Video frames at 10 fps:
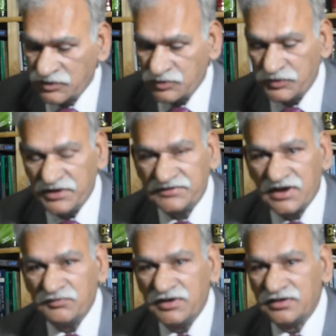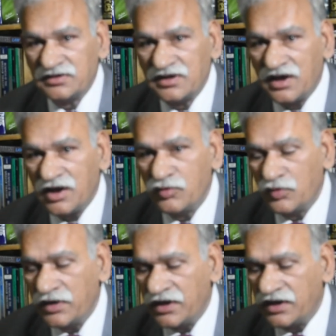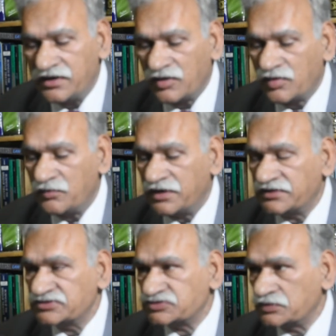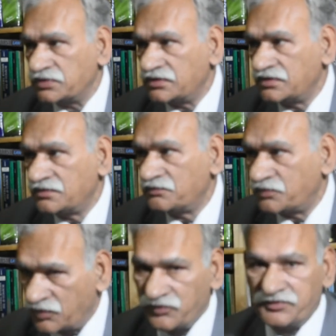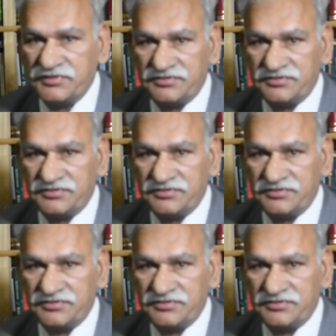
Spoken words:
to determine how a document is to be proved.